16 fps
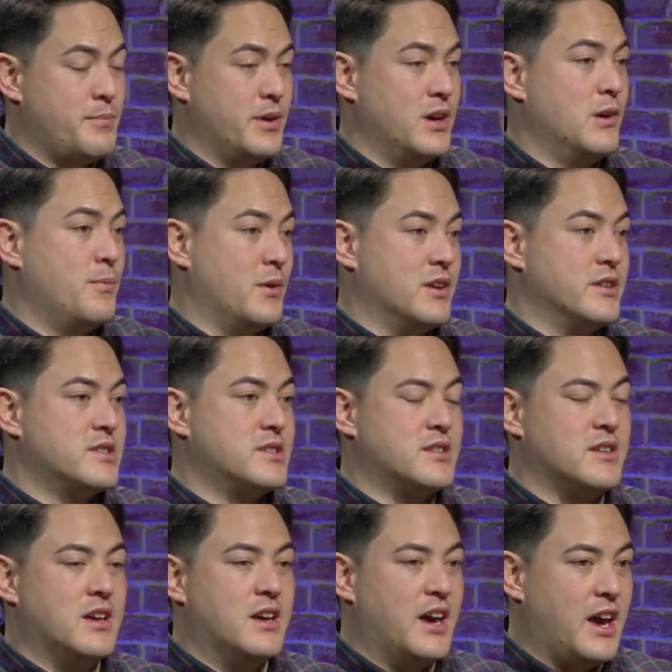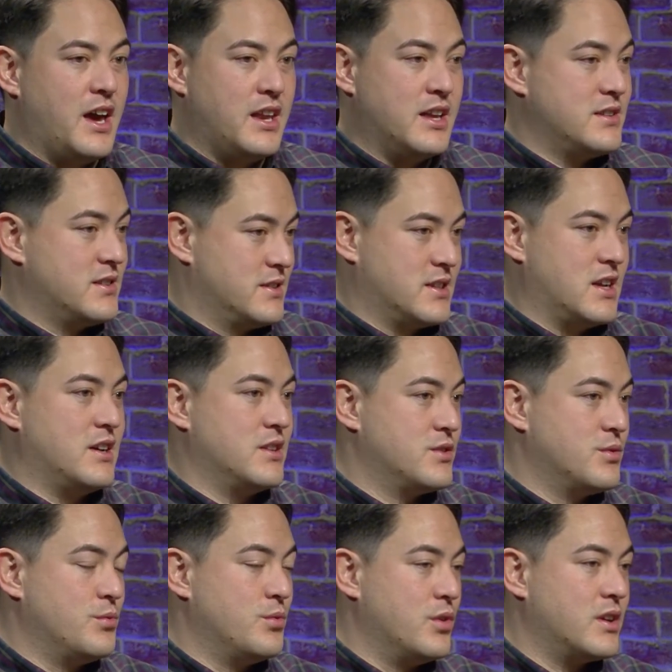purpose, and then to start
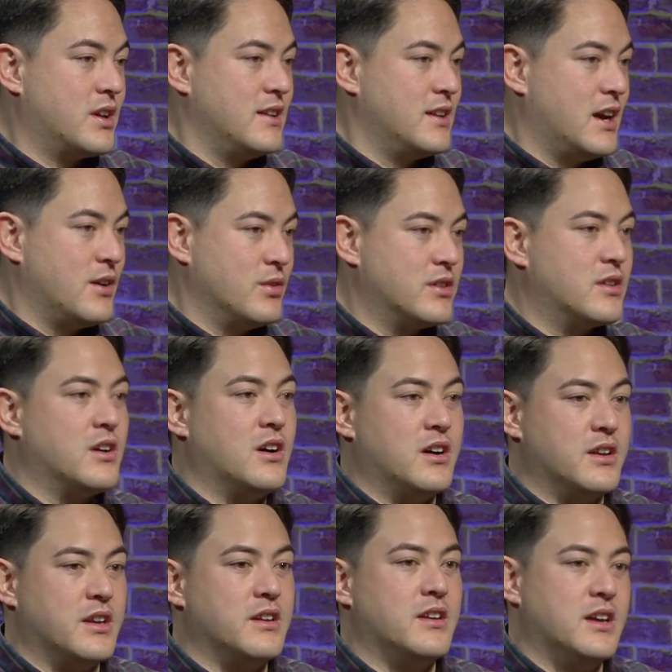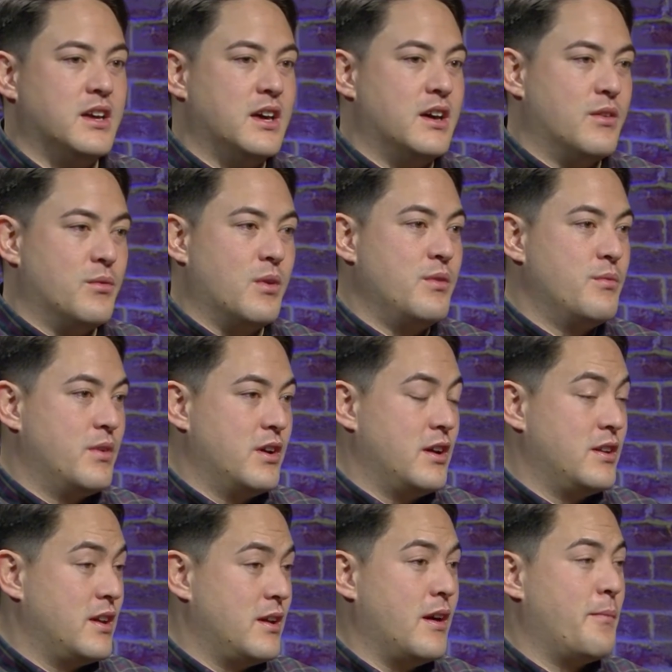to walk in that with God. And when
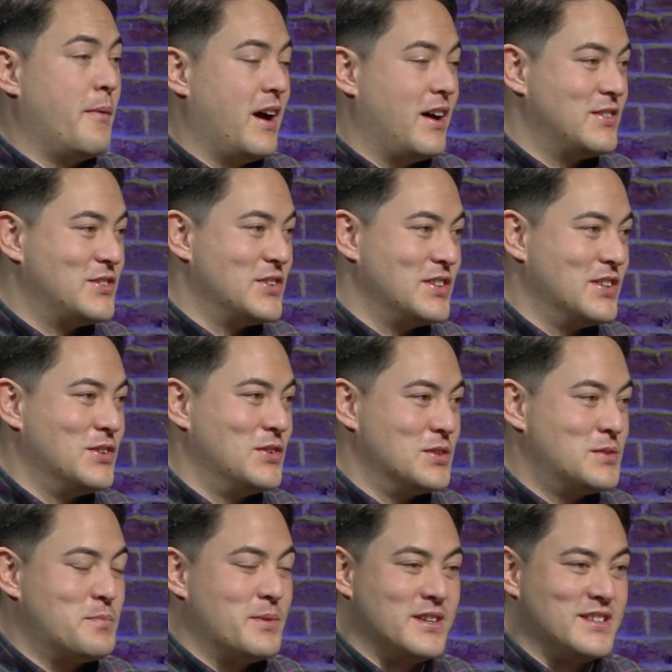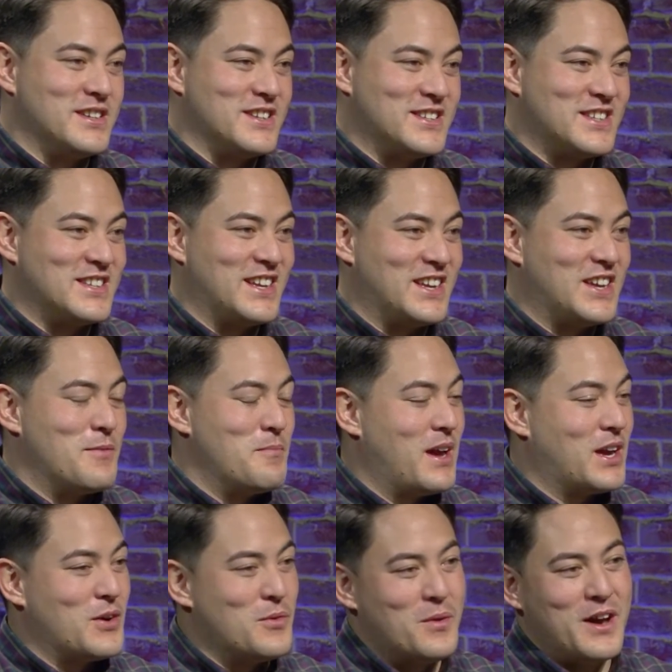we're about doing the Lord's business, he can
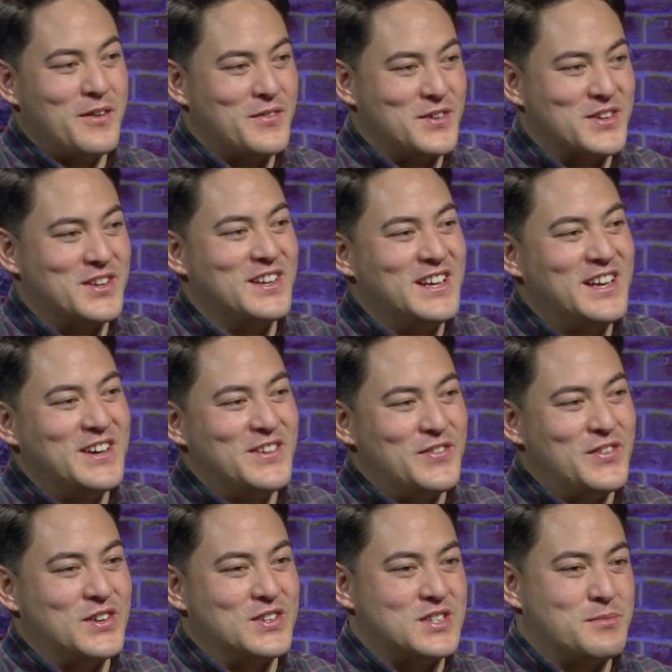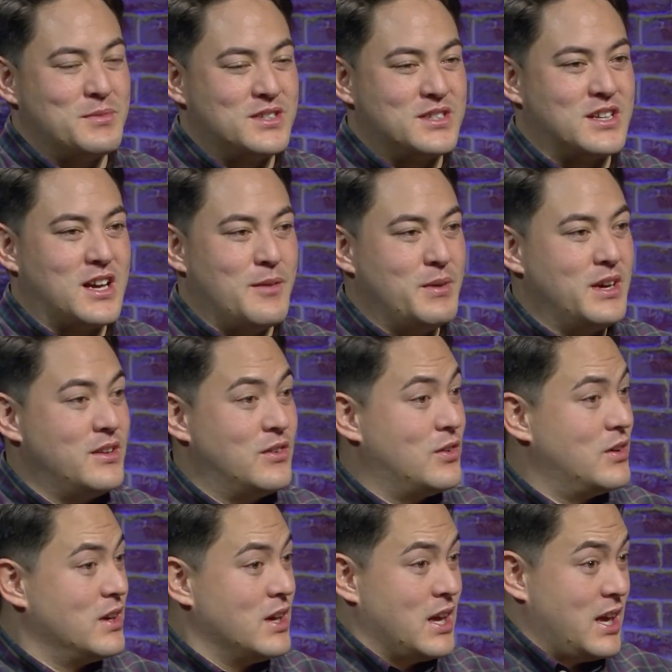make a way for someone to come in,
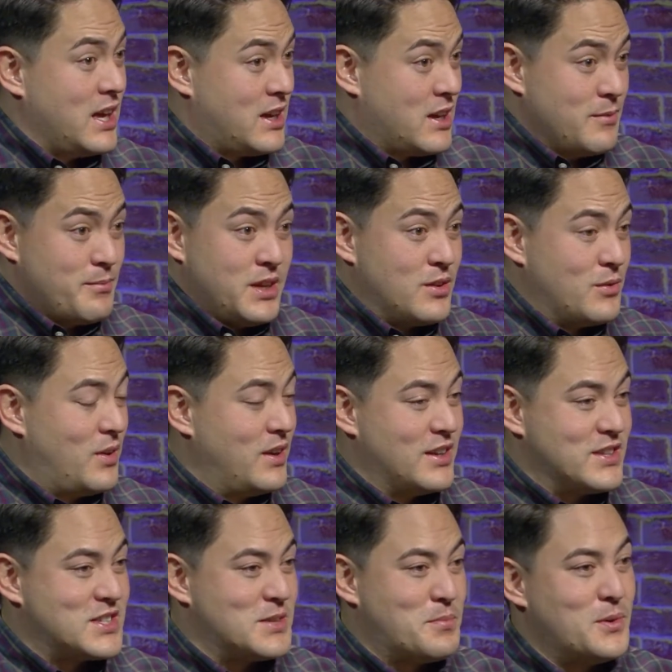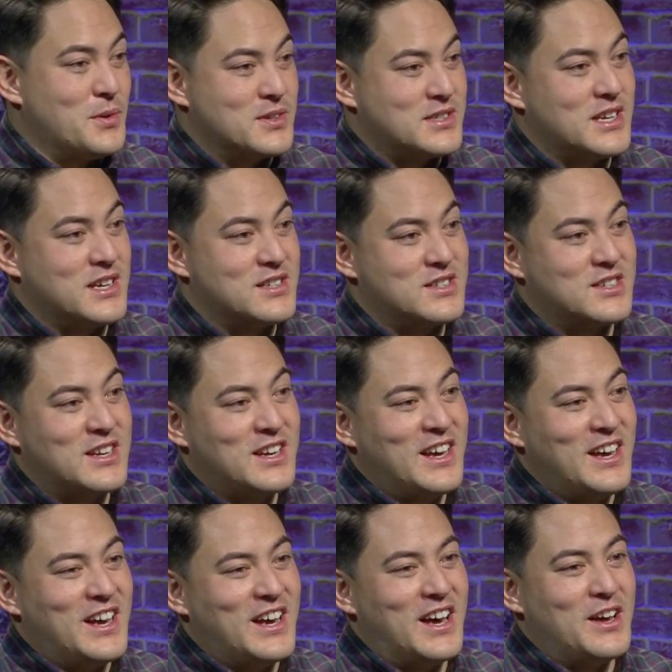or he can be the one that supports us
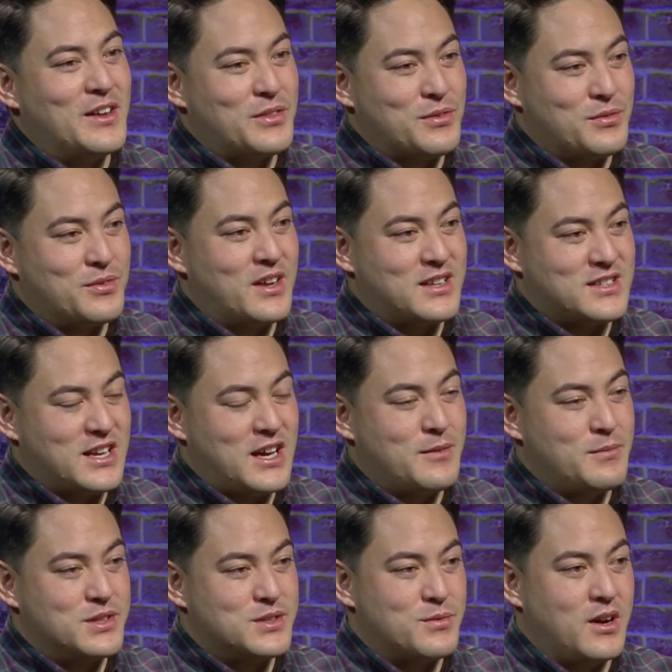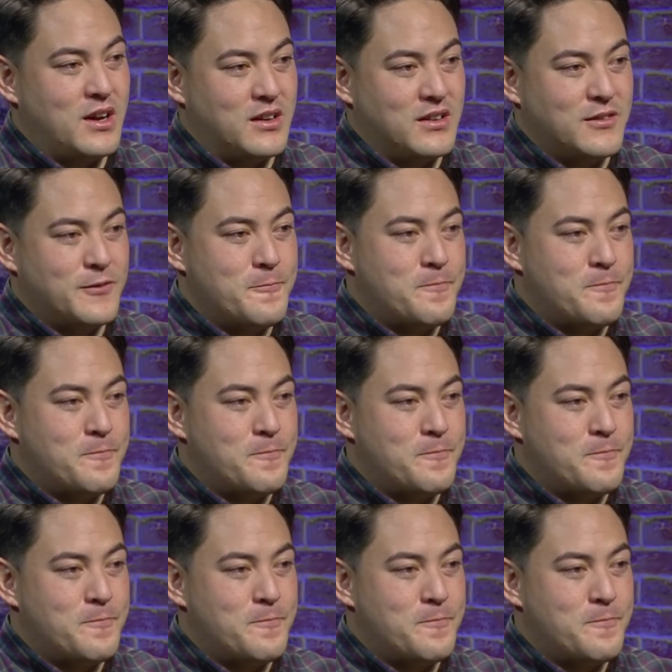through that time as well.